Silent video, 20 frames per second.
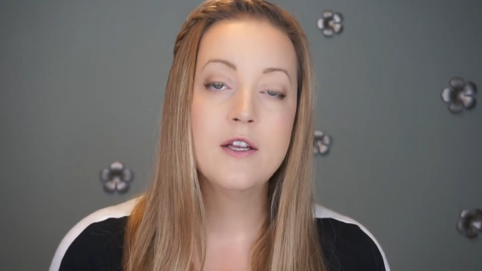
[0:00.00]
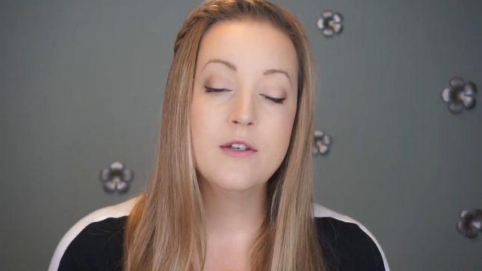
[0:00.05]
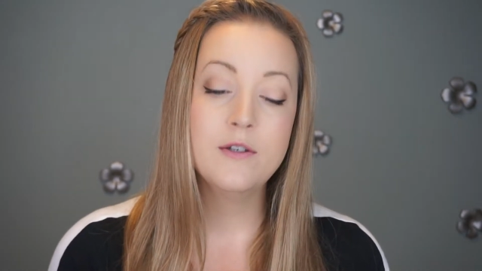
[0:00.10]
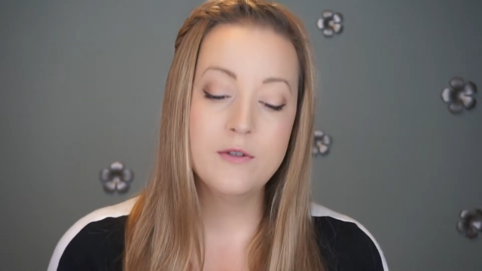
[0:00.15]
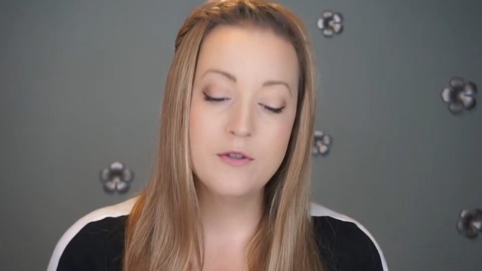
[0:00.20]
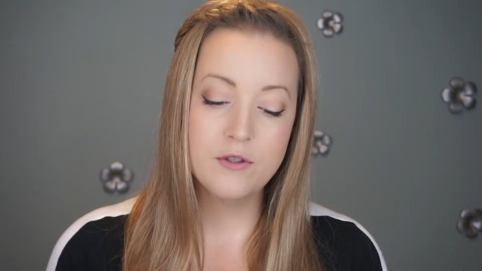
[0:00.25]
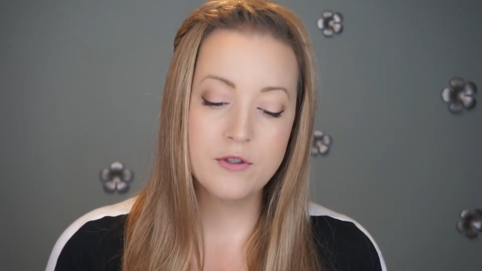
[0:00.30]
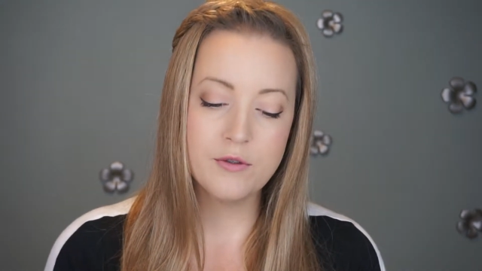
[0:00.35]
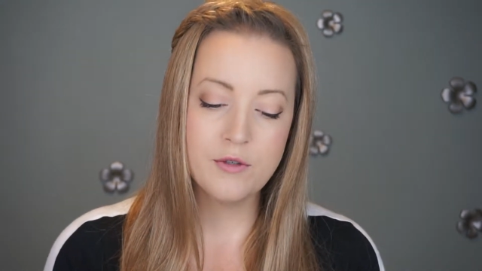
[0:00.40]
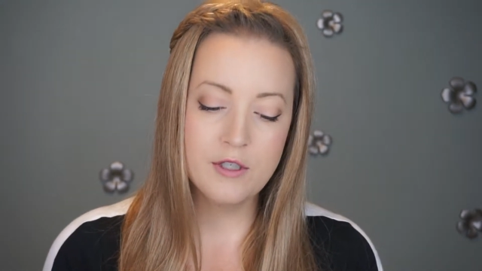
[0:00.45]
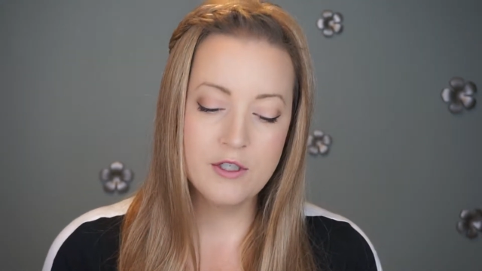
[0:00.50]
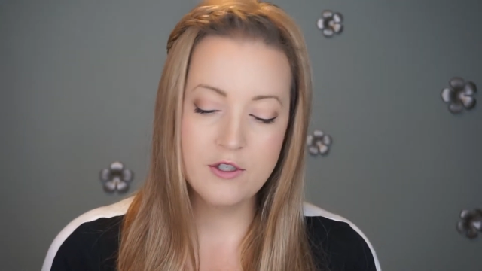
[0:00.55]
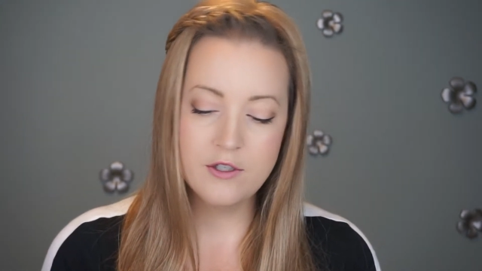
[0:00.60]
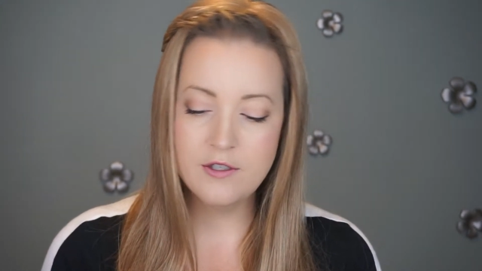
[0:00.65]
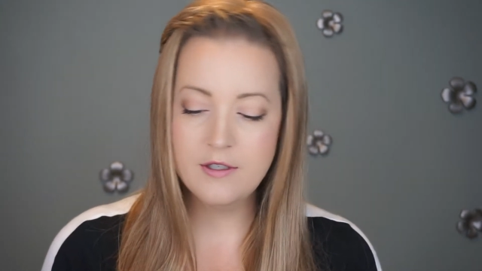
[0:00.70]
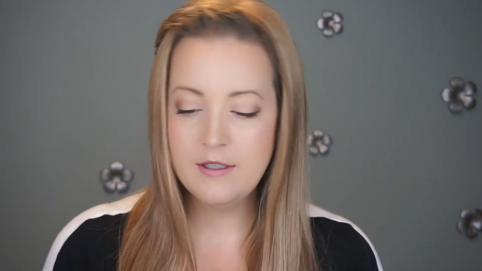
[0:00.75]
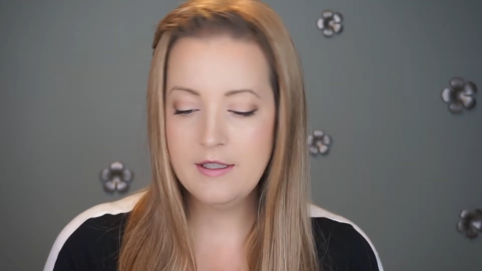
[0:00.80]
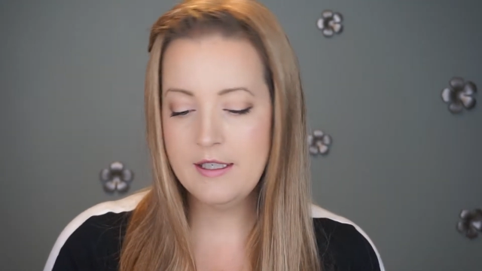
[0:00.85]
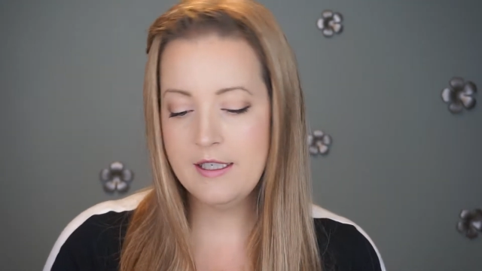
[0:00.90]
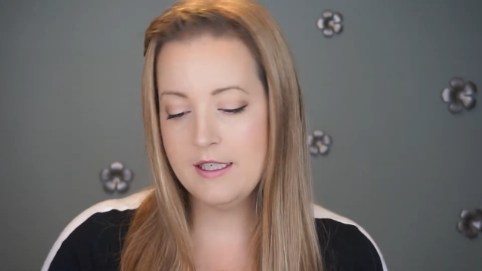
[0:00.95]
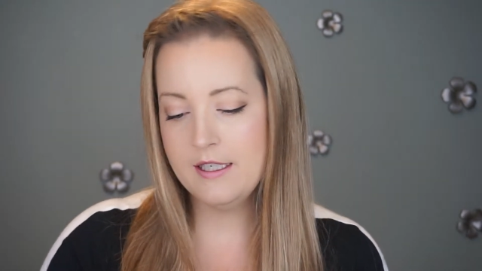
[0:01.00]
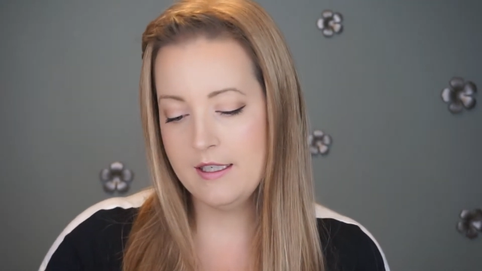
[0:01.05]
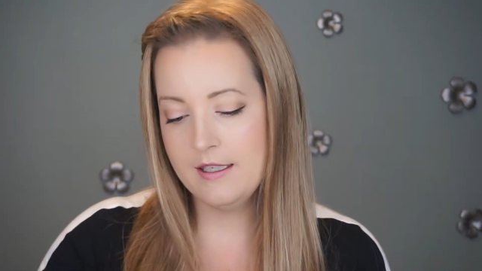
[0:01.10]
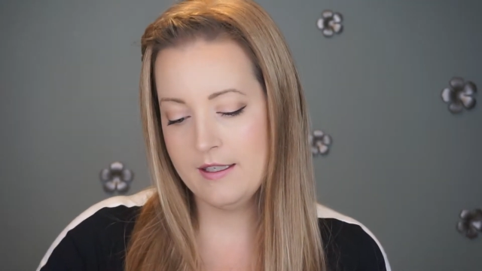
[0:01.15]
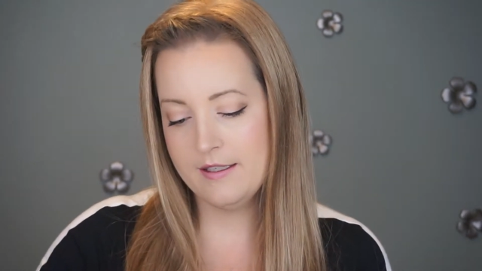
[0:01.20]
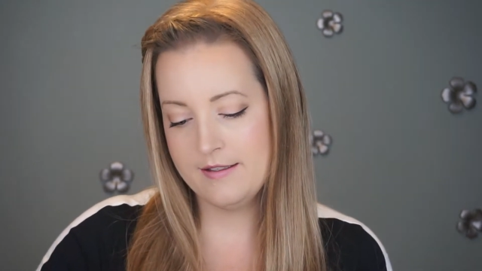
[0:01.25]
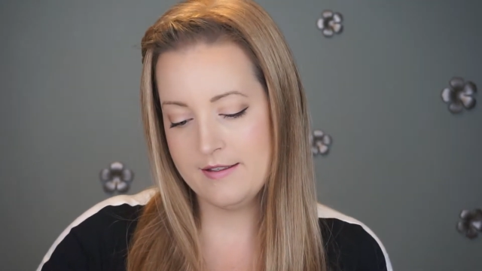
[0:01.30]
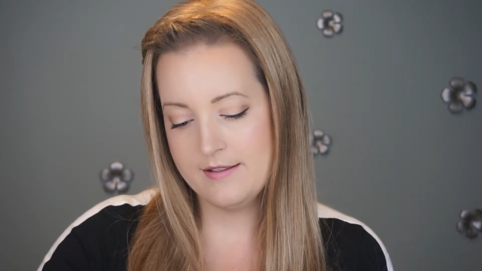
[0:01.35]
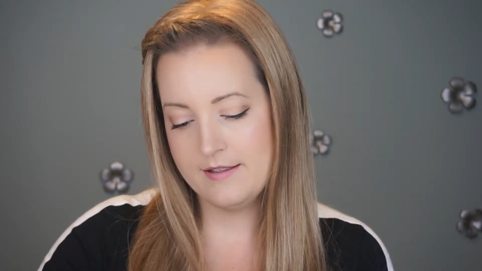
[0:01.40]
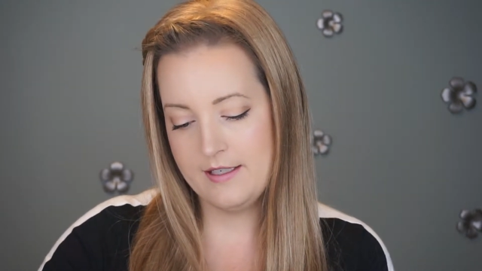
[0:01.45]
Nutritionally,
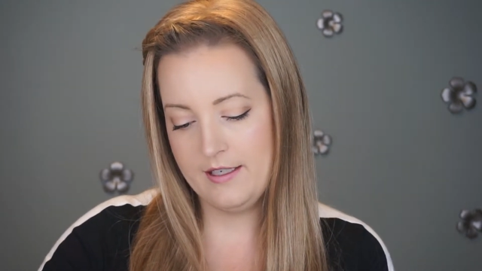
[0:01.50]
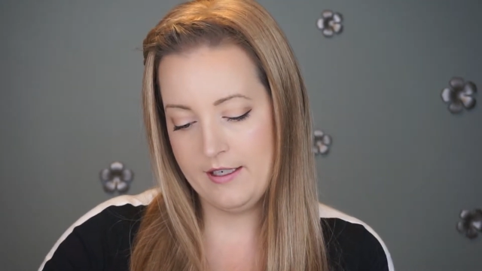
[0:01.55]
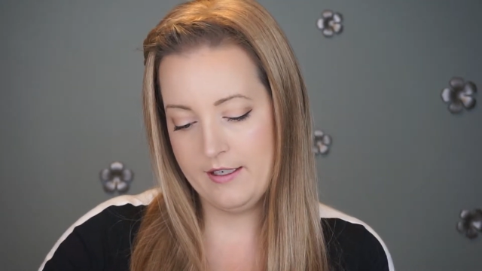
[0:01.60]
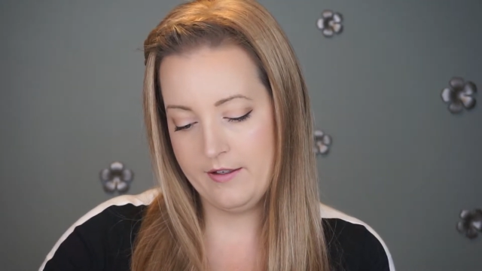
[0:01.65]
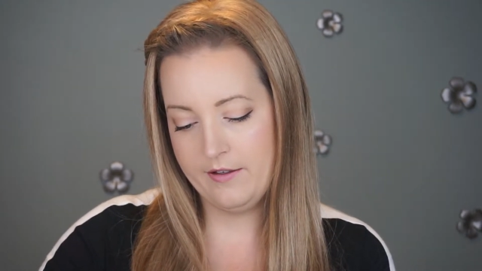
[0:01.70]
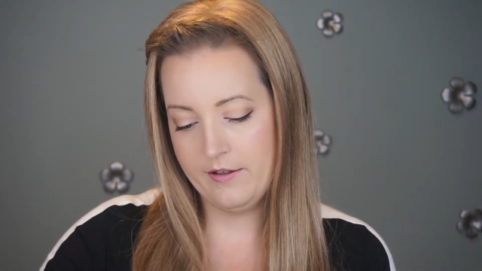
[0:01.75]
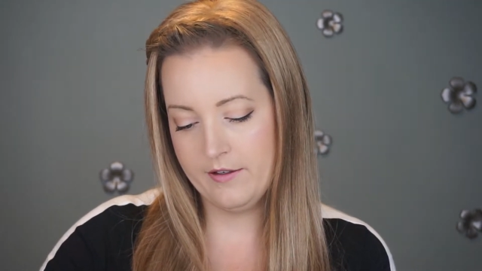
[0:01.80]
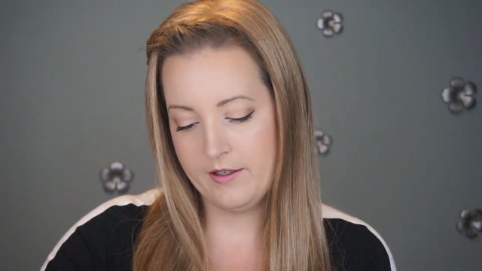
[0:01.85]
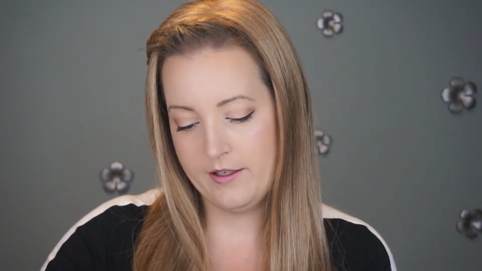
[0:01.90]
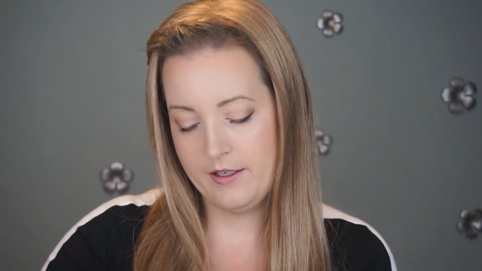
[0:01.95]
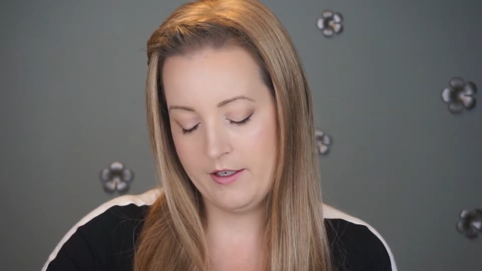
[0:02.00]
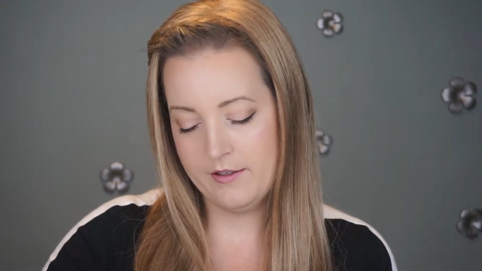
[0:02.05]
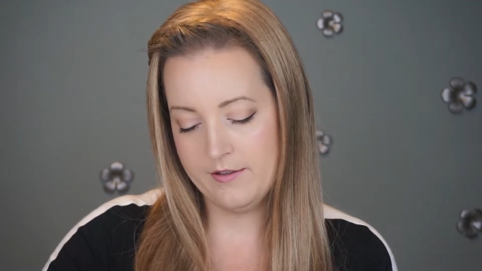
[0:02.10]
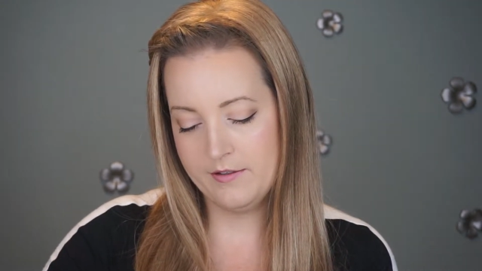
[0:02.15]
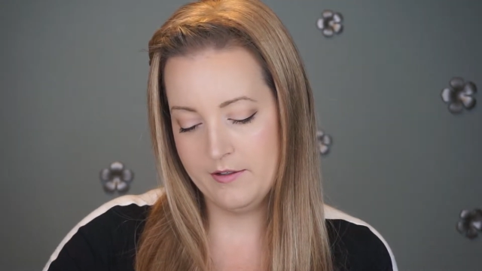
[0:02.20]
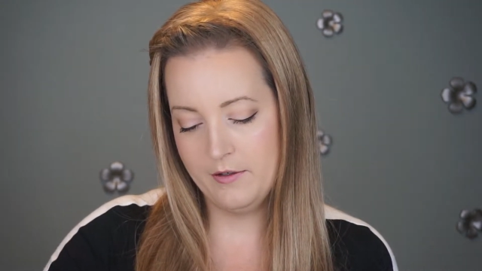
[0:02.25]
let's take a look here.